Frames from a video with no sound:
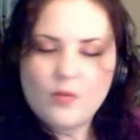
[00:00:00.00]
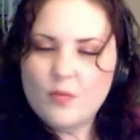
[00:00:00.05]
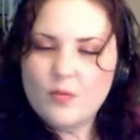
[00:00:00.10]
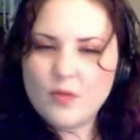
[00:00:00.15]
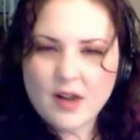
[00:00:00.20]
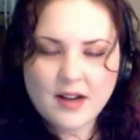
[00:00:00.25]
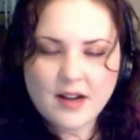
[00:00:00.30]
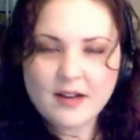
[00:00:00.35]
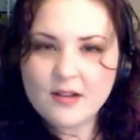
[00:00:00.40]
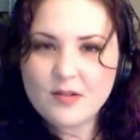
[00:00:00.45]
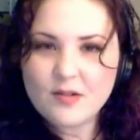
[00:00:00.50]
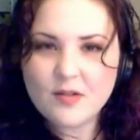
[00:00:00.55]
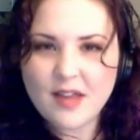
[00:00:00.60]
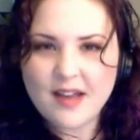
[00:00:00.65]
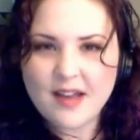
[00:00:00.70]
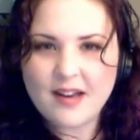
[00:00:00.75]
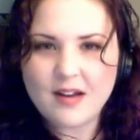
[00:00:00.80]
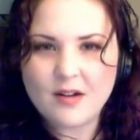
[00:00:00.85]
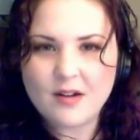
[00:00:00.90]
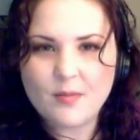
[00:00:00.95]
We're not going to do
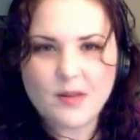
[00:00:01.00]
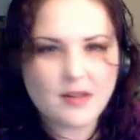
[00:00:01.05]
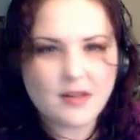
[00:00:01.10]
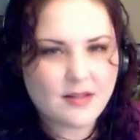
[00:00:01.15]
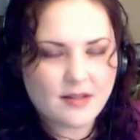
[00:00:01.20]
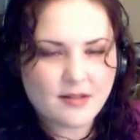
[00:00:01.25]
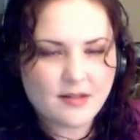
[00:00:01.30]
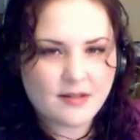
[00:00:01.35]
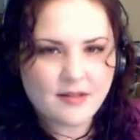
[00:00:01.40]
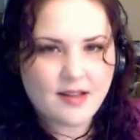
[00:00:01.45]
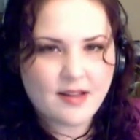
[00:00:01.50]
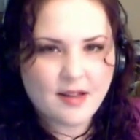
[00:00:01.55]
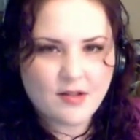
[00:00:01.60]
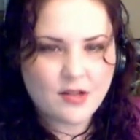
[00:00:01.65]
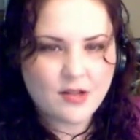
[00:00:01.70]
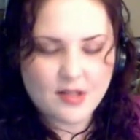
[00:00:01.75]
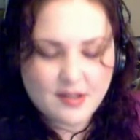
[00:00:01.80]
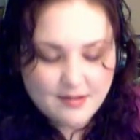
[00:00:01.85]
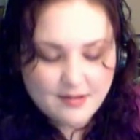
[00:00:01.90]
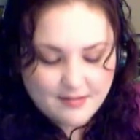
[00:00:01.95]
that here because it's
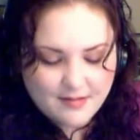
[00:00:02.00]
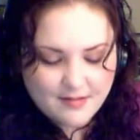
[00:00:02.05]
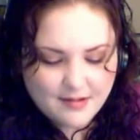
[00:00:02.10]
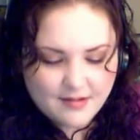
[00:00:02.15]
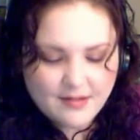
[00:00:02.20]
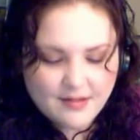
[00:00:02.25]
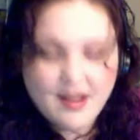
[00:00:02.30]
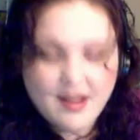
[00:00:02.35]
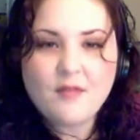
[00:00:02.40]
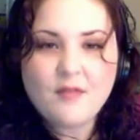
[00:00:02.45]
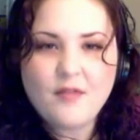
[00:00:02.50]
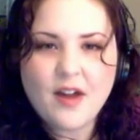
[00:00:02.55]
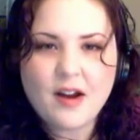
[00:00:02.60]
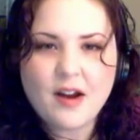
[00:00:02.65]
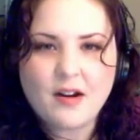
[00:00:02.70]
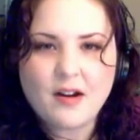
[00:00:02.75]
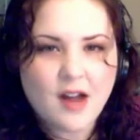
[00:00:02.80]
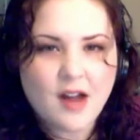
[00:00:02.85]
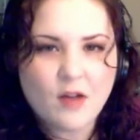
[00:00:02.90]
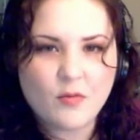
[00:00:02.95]
not
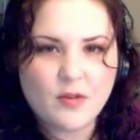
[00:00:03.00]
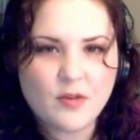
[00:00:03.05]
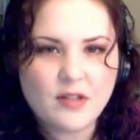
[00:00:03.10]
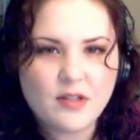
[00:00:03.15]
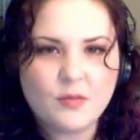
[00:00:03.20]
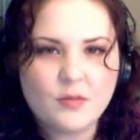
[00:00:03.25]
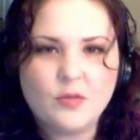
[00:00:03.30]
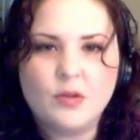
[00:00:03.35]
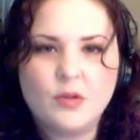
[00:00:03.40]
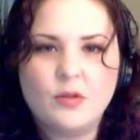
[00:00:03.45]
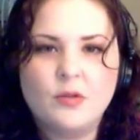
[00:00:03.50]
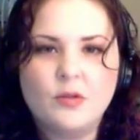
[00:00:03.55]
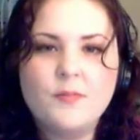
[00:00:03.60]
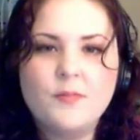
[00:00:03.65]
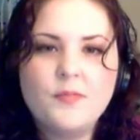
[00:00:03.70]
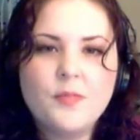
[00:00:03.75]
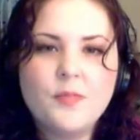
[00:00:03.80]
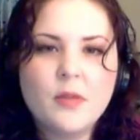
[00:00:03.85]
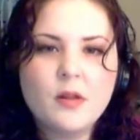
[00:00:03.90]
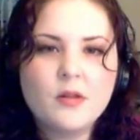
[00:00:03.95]
fair, not reasonable.
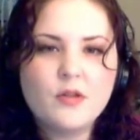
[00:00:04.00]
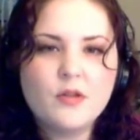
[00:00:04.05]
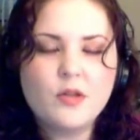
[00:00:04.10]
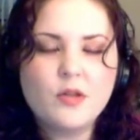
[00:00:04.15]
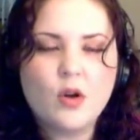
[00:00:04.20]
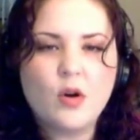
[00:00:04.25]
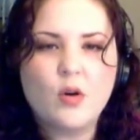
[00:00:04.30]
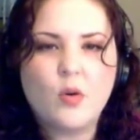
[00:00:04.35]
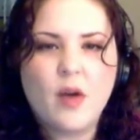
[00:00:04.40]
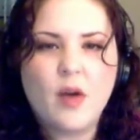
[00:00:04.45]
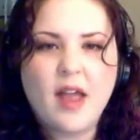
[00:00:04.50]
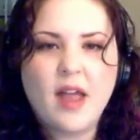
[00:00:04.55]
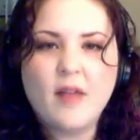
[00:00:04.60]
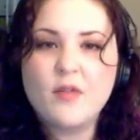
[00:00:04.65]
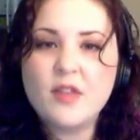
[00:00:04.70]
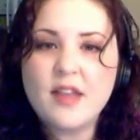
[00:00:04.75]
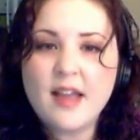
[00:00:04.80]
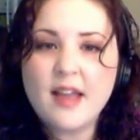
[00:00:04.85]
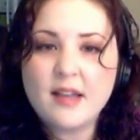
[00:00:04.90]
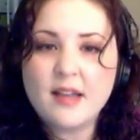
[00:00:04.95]
So
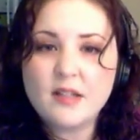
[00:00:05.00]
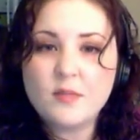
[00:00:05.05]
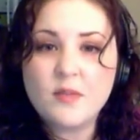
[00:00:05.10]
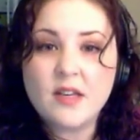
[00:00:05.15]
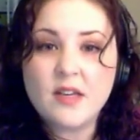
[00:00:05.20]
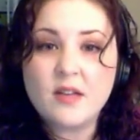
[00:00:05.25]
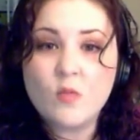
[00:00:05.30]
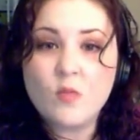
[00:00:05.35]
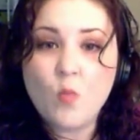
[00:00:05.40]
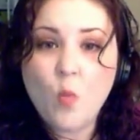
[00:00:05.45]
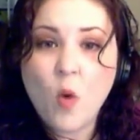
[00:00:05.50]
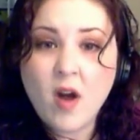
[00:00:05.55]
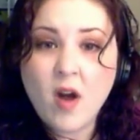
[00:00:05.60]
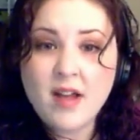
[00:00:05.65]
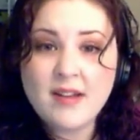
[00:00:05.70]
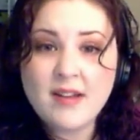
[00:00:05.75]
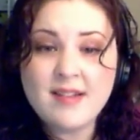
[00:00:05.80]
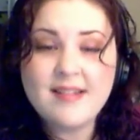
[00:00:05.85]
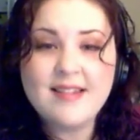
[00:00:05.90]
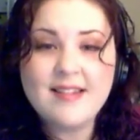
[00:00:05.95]
everything has to be in
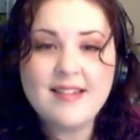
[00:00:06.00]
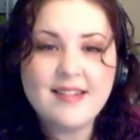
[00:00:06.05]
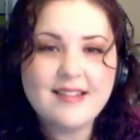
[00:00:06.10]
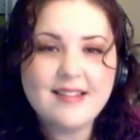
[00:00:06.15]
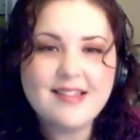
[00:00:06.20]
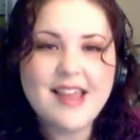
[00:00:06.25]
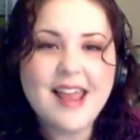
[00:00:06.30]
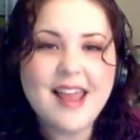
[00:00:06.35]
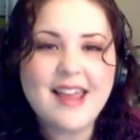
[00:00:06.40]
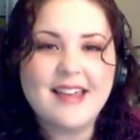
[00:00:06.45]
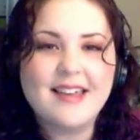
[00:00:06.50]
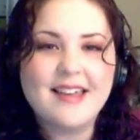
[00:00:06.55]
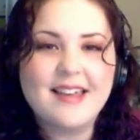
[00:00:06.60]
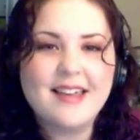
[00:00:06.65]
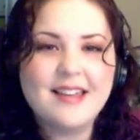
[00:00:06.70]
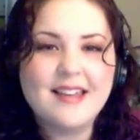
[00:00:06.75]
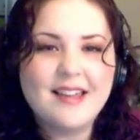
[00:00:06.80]
one take.